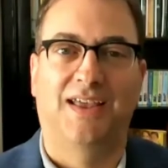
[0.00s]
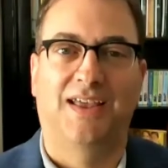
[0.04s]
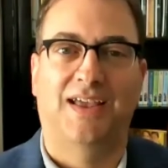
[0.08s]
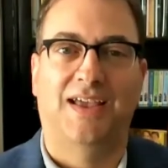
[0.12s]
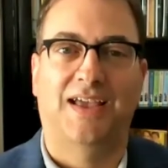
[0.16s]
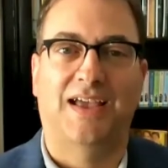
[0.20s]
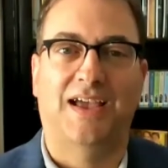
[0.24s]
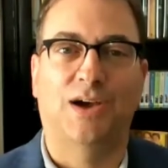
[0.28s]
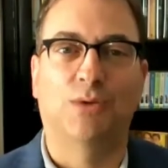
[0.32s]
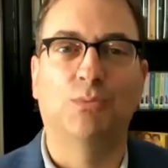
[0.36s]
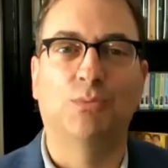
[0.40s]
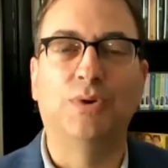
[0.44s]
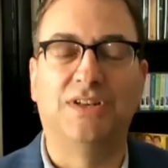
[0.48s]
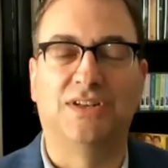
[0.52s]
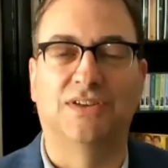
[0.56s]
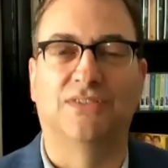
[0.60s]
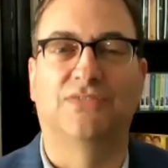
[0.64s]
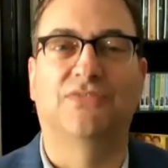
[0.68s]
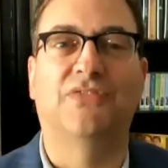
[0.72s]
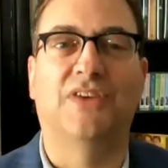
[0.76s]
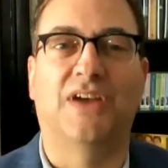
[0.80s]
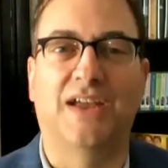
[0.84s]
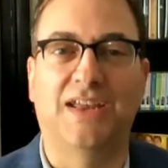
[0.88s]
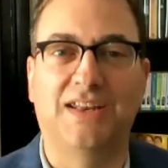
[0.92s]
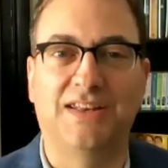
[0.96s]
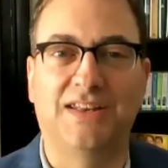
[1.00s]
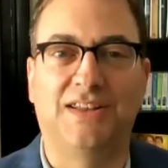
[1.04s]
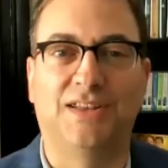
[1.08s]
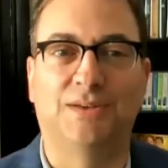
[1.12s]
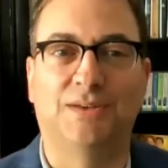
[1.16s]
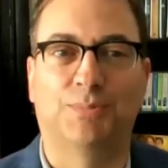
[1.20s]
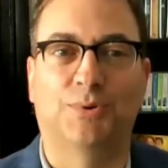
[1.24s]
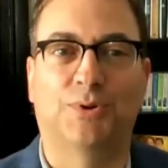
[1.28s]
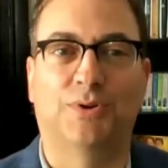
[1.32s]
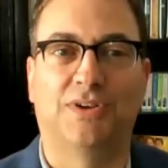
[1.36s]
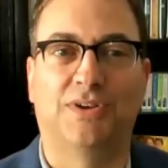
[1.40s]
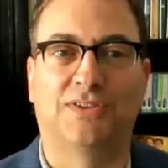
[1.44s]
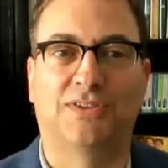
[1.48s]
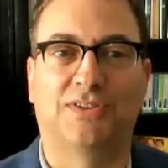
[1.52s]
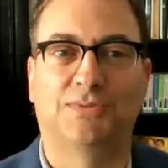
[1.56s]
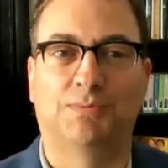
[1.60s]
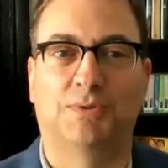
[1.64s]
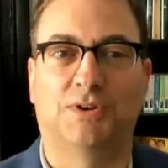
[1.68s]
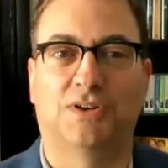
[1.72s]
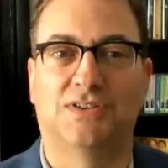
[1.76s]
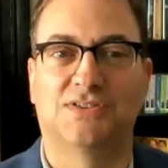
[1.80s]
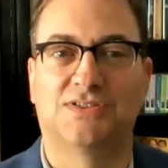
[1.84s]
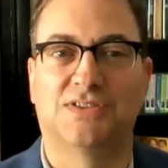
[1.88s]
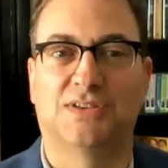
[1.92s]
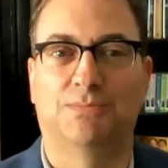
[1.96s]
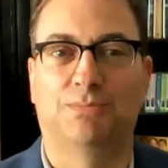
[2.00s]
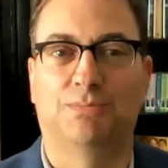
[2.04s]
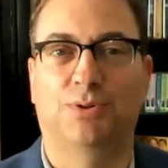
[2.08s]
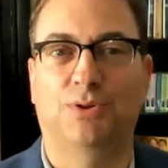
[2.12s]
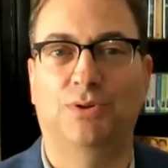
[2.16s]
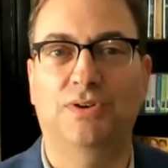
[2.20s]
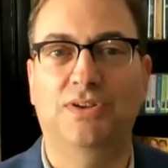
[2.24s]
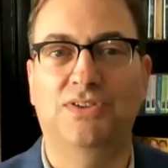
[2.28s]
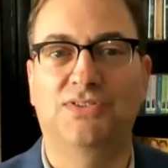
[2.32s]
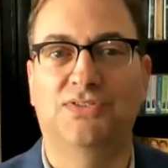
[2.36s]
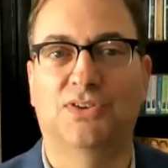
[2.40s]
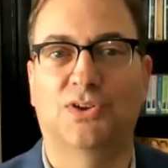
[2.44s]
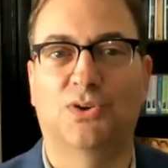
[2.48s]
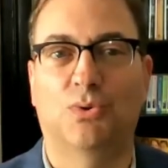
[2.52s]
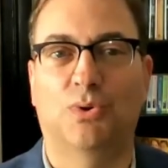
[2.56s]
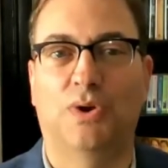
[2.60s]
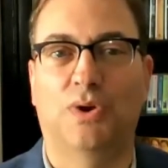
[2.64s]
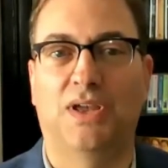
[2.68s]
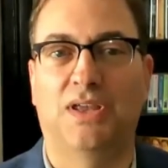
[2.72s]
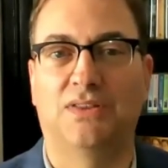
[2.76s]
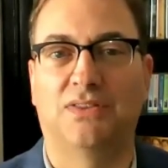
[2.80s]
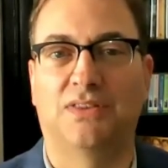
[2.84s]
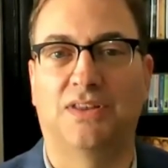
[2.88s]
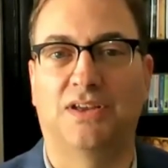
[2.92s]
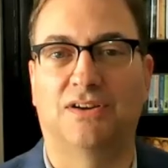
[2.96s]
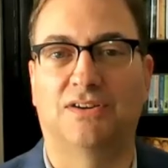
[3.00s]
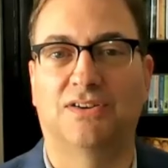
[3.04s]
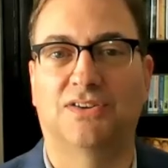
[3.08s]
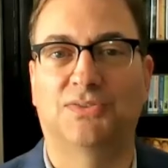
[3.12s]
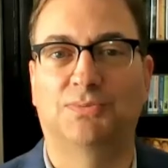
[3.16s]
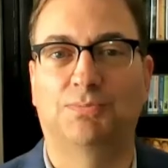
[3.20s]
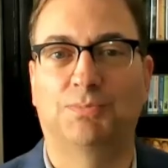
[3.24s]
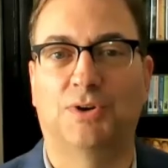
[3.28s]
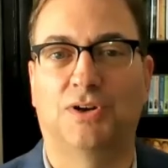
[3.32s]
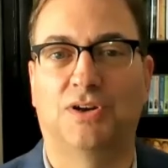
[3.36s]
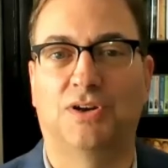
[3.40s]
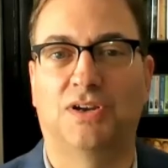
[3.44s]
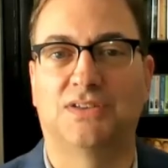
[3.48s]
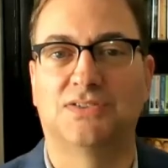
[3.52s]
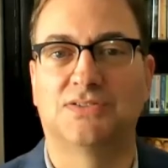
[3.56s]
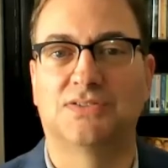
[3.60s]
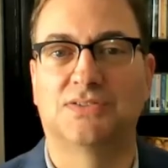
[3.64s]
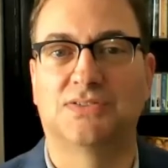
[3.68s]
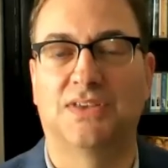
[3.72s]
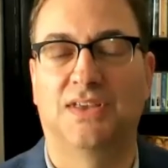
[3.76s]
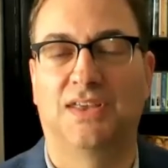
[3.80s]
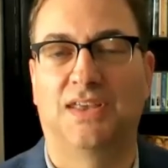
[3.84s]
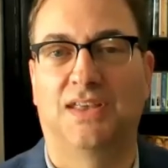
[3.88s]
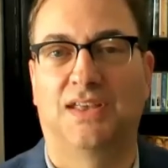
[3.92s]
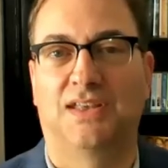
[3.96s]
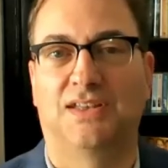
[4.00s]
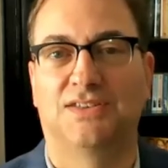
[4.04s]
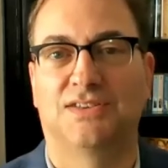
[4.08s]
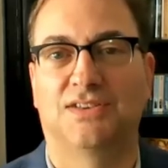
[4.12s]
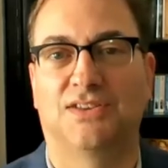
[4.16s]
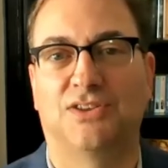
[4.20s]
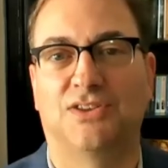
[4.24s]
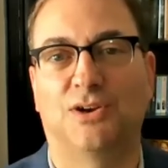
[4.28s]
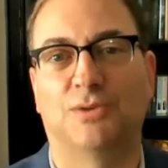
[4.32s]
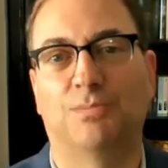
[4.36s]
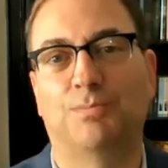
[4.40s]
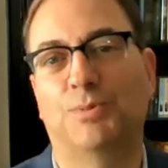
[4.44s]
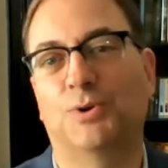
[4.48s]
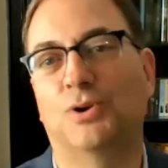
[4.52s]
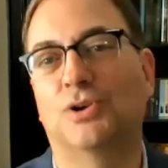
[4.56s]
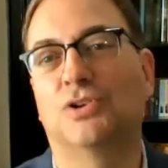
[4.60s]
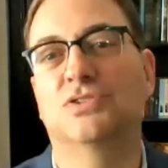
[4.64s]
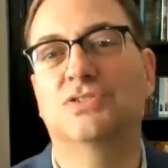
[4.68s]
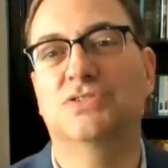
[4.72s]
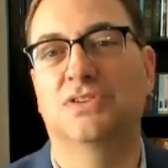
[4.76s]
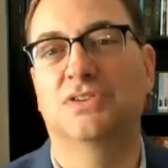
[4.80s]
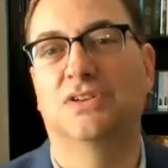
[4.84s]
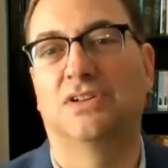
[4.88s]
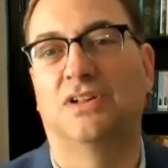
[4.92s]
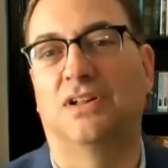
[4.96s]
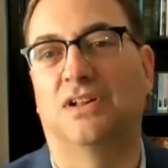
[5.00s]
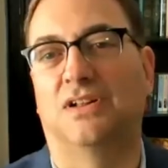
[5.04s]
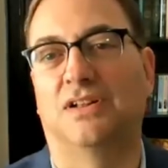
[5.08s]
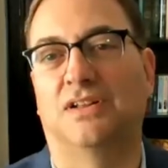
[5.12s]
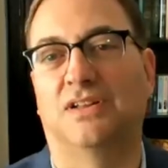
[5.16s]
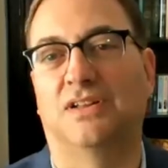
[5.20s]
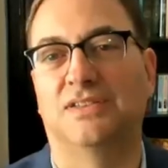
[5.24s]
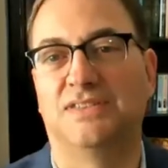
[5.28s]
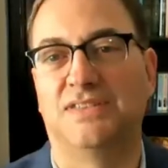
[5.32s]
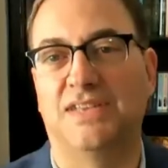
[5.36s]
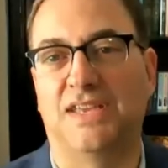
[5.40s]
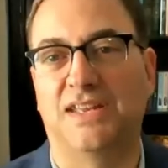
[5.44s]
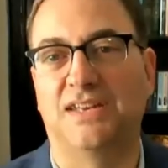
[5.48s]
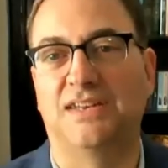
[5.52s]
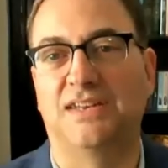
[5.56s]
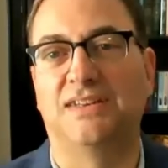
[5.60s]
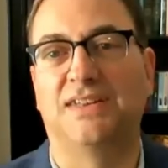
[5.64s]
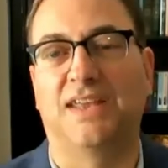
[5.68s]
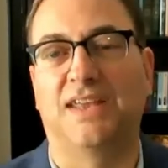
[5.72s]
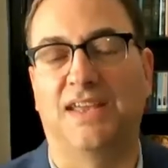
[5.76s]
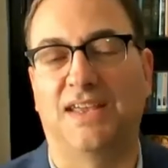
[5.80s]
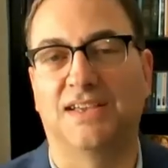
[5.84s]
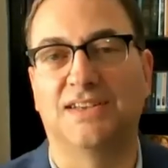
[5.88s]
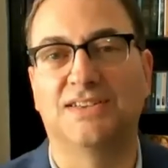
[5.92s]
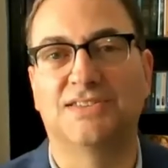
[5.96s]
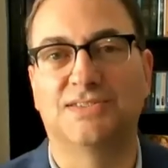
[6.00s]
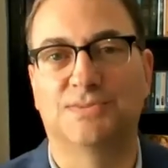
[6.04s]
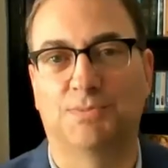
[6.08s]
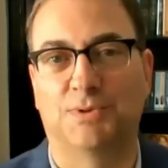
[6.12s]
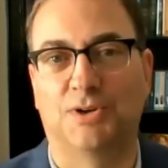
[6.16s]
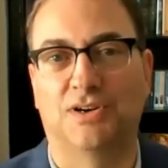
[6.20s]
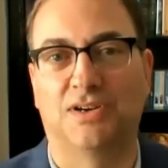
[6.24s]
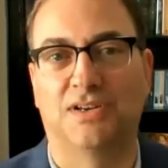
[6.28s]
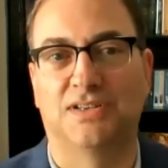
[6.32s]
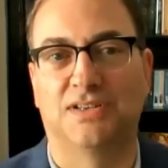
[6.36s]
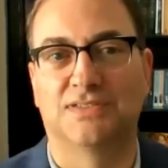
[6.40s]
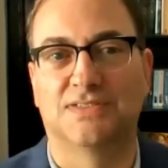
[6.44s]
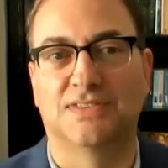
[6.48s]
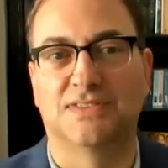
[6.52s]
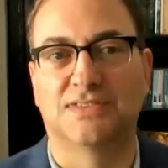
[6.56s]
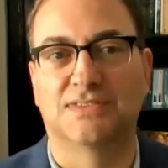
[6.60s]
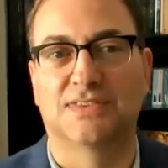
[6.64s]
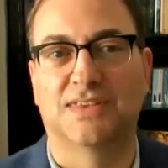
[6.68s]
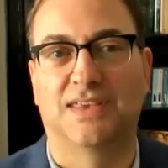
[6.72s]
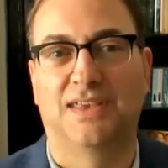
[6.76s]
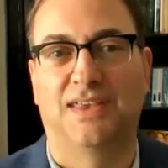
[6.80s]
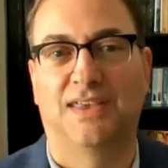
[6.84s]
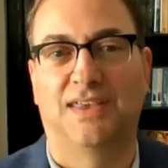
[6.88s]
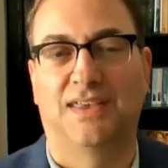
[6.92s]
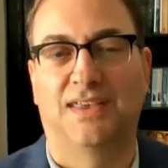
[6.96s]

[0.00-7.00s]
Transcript: how we define the employee experience, employees equate their experience to their personal day-to-day experiences.